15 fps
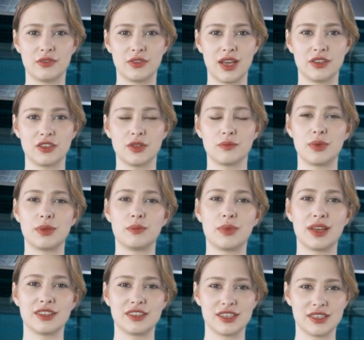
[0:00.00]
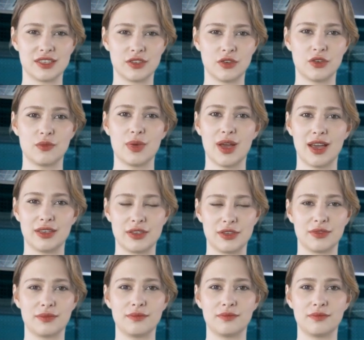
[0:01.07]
avails amid peak seasonal demand.